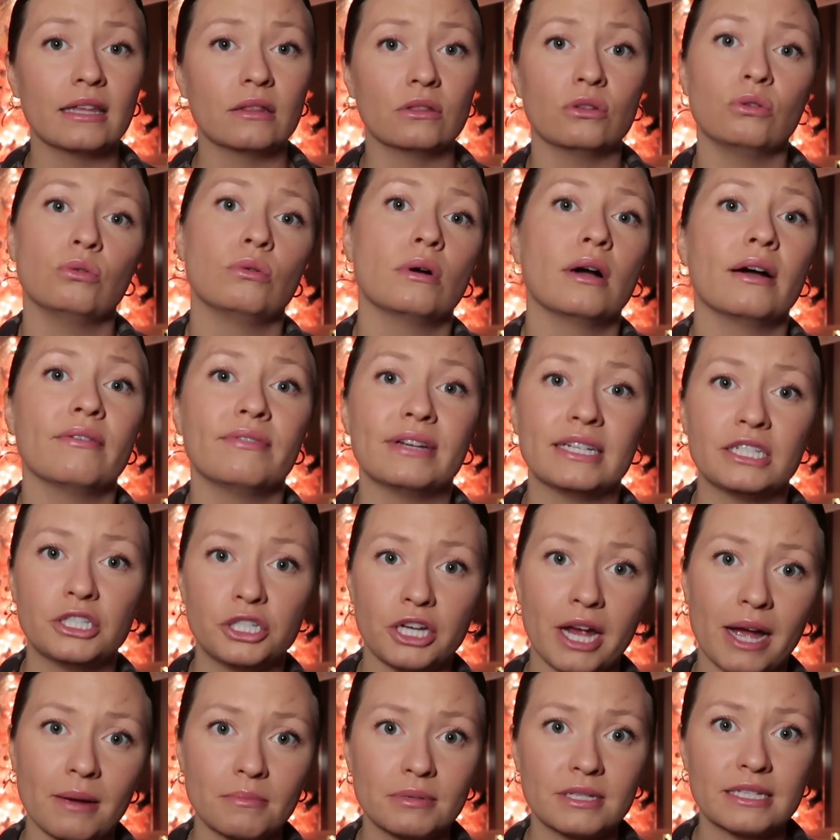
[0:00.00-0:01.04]
in lieu of a
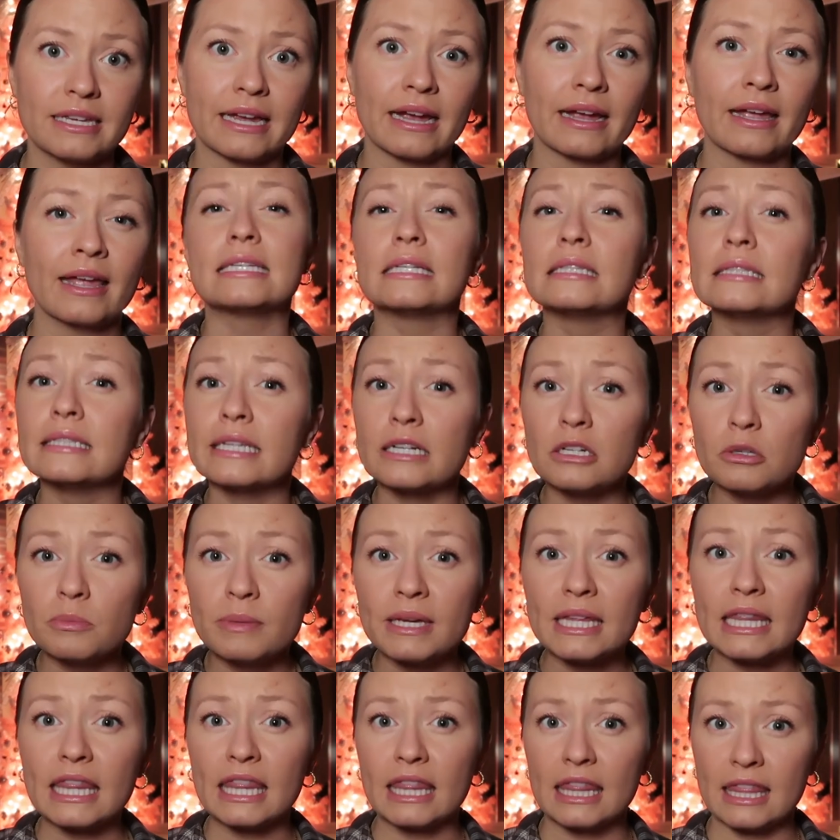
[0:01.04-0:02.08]
chapstick. It's a little
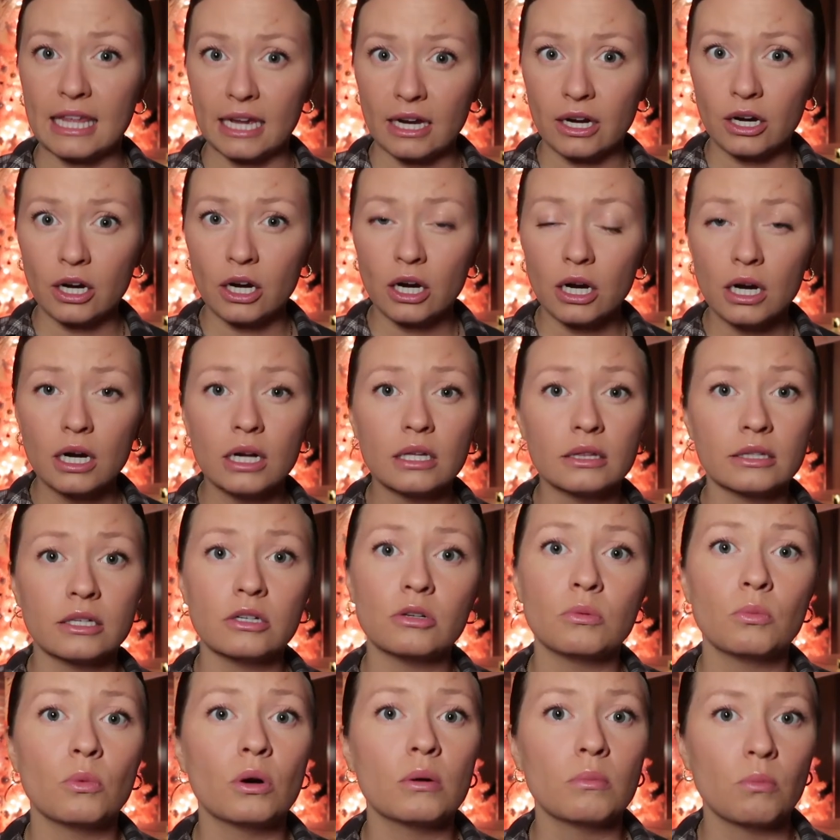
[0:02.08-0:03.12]
bit thicker, a little
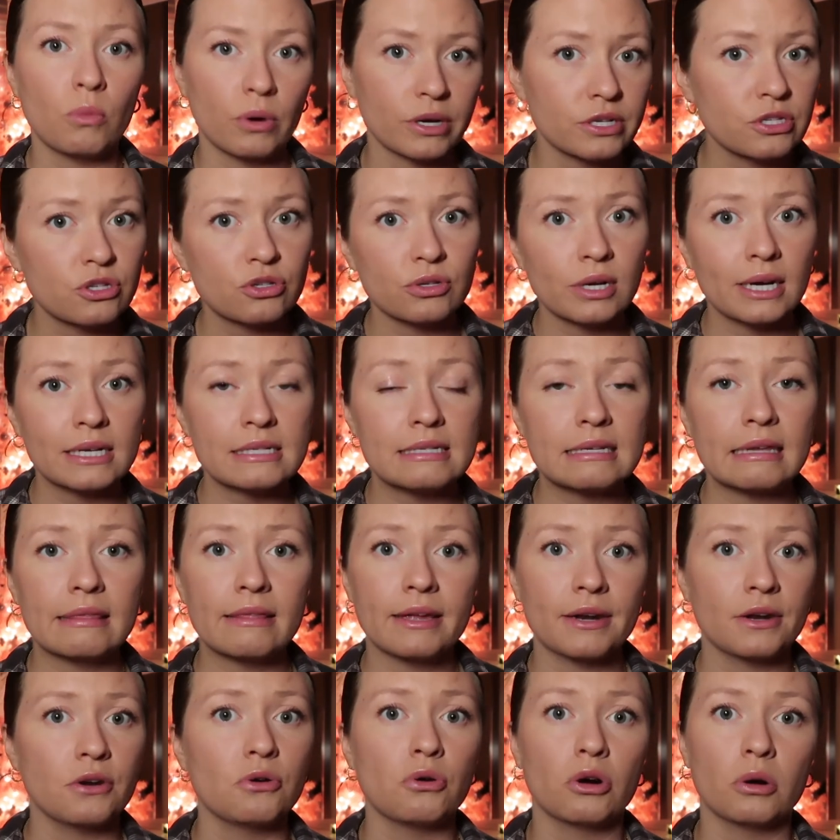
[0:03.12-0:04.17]
little more moisturizing
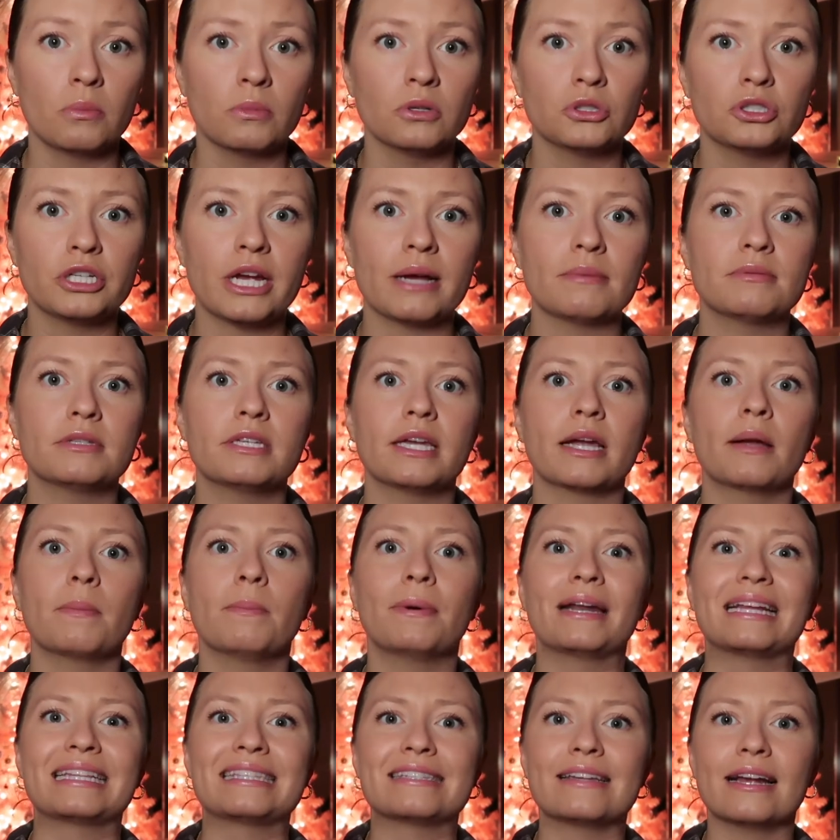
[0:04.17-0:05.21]
than a normal chapstick,
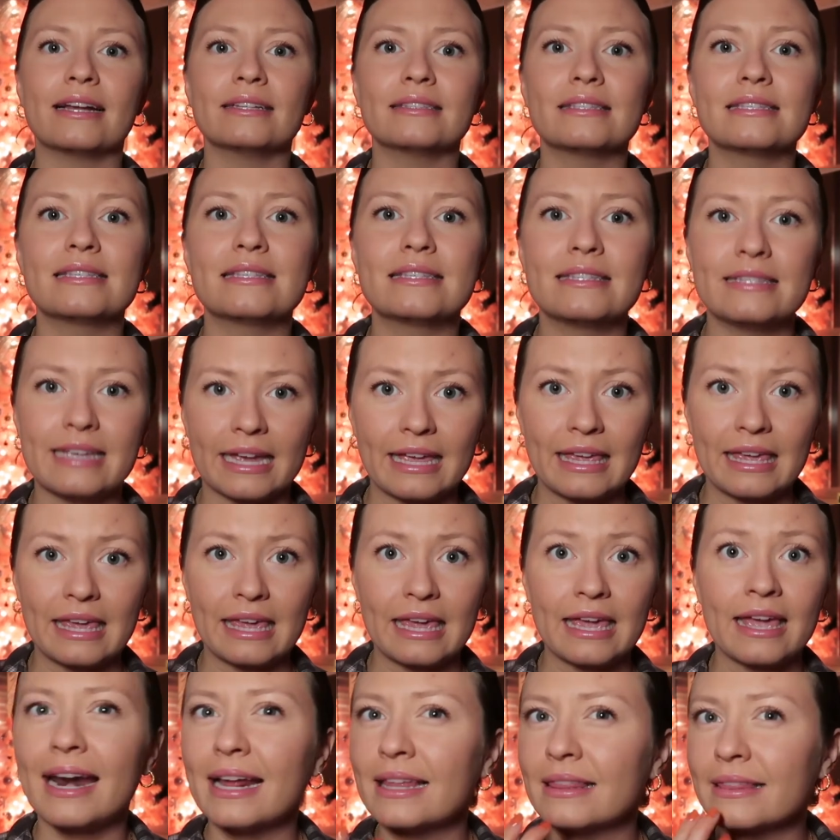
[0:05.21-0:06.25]
but it's not
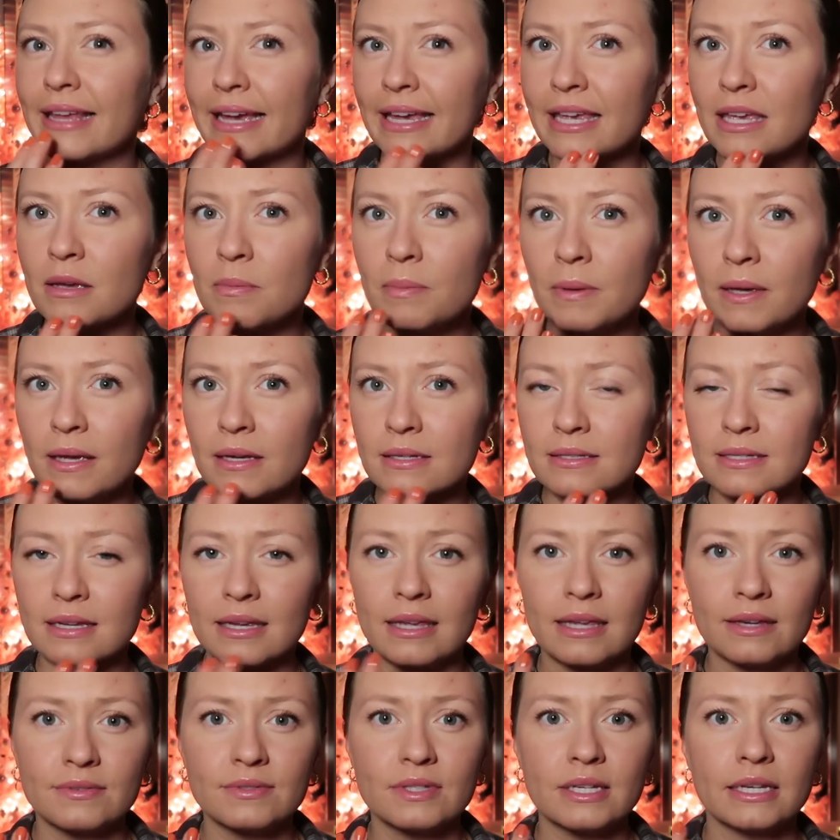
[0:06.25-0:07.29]
sticky. And I like it because it
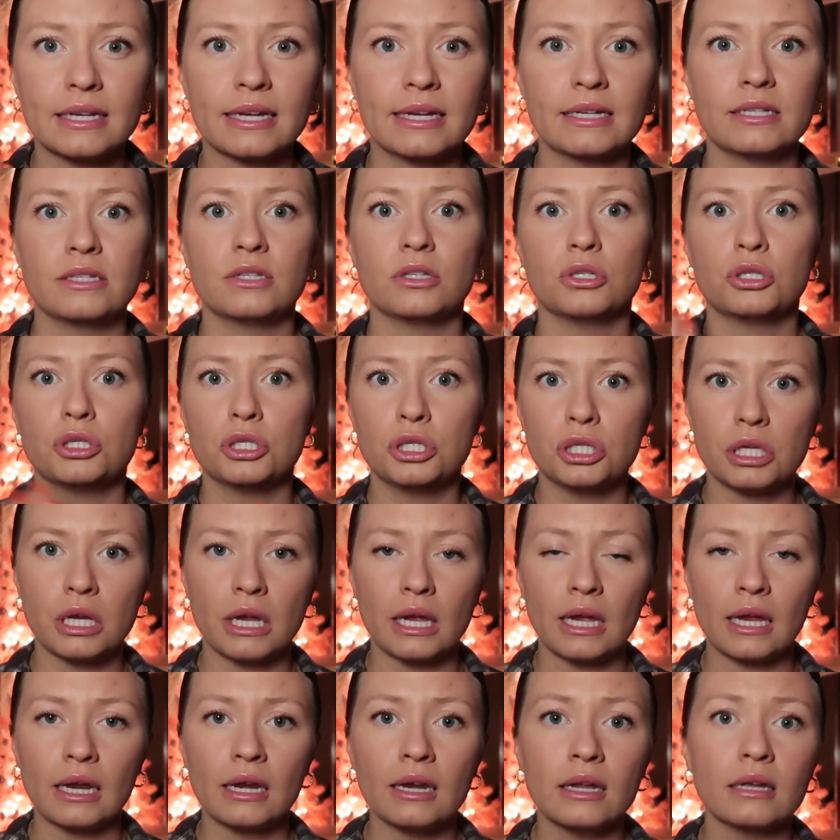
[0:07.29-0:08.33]
gives a nice
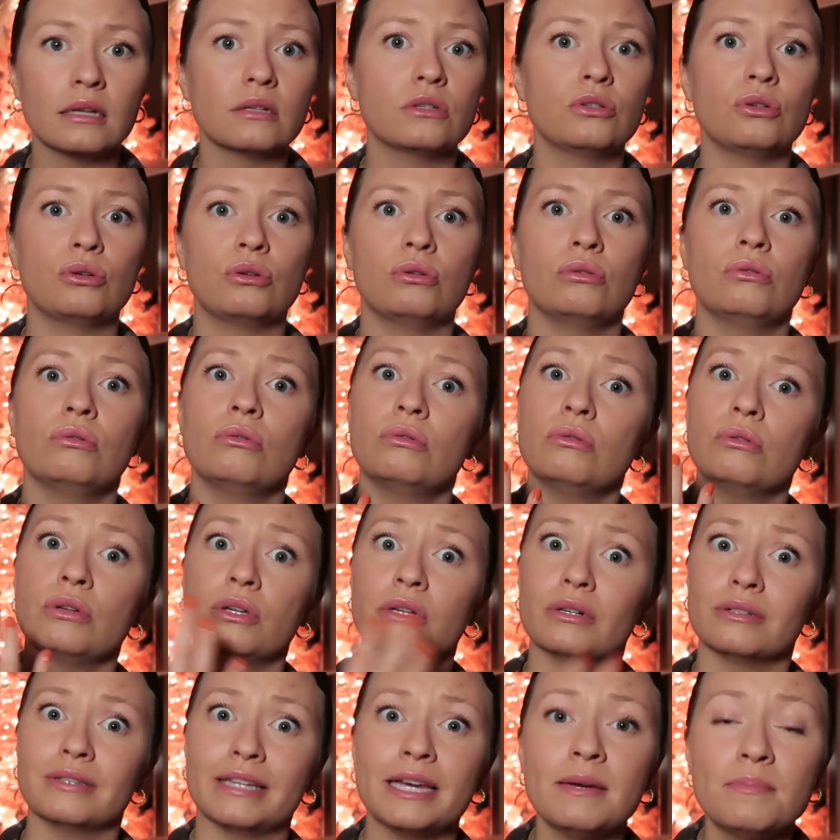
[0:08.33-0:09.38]
sheen to
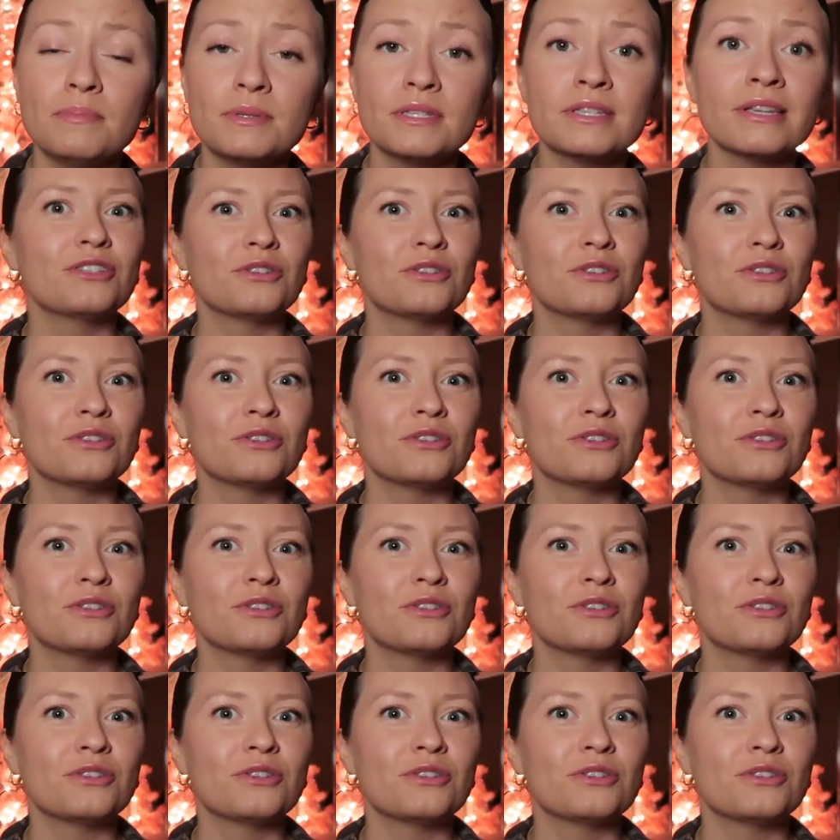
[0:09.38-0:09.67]
your lips.